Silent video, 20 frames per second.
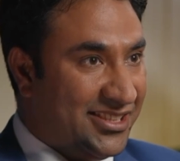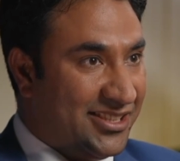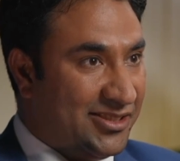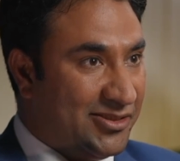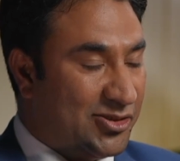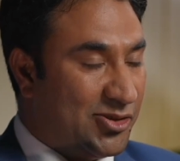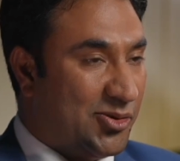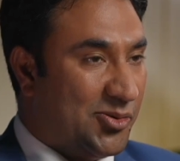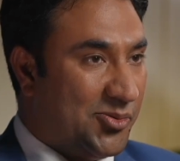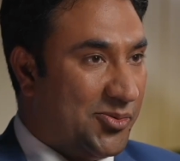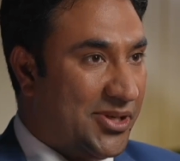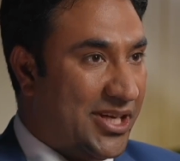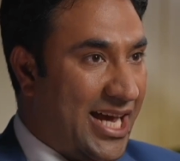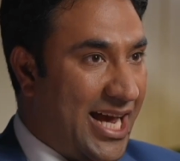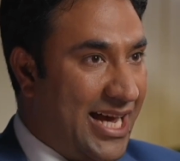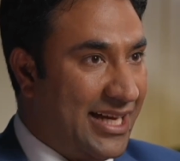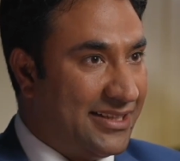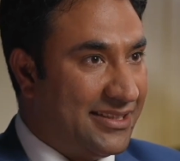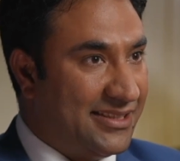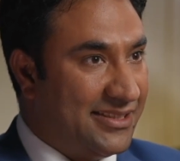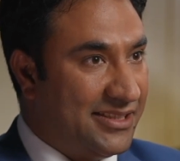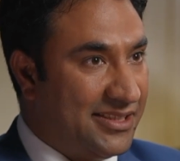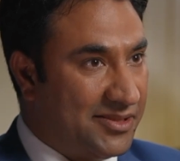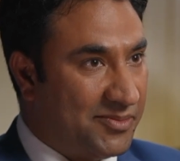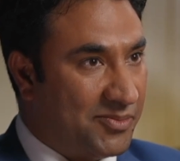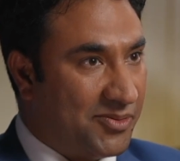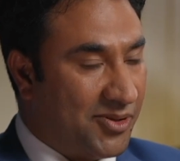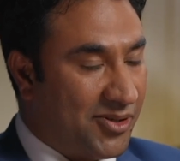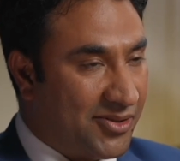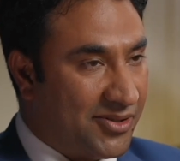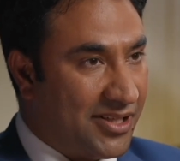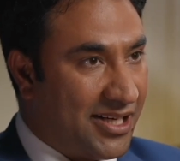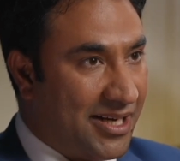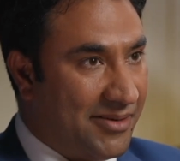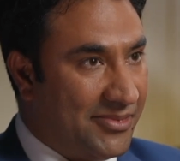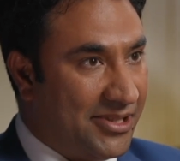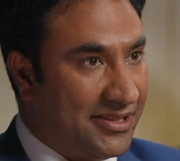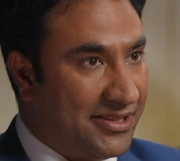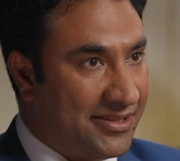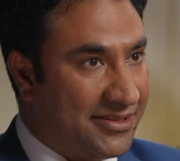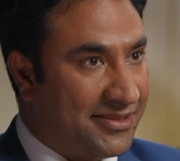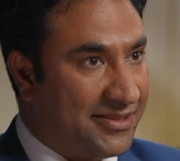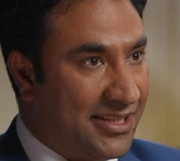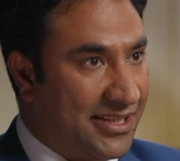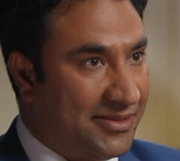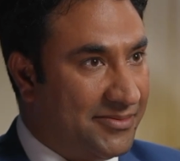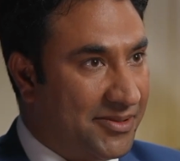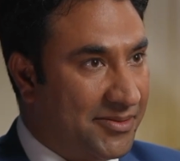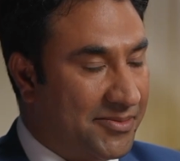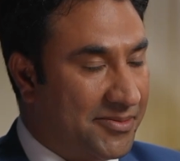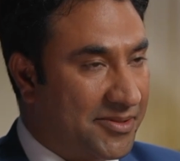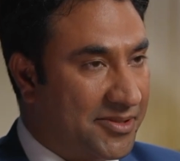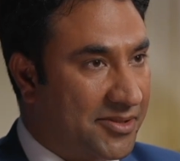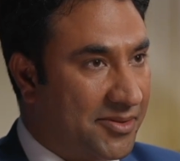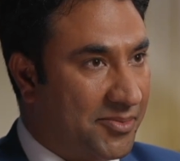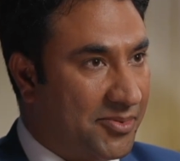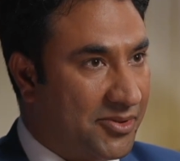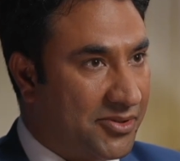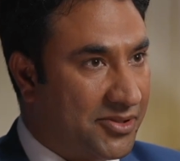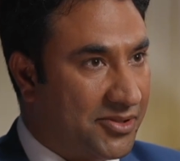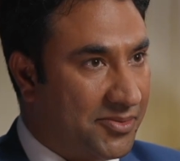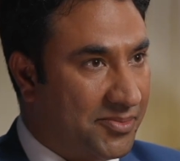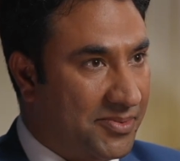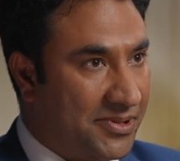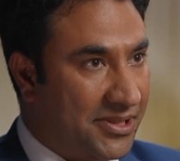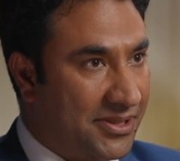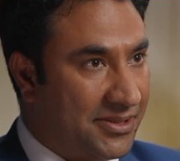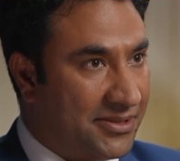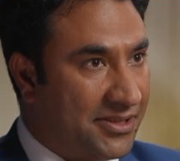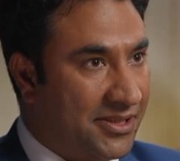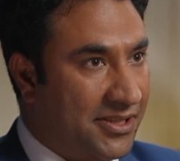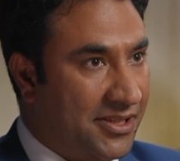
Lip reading: So we had this program in the state where we were supposed to build,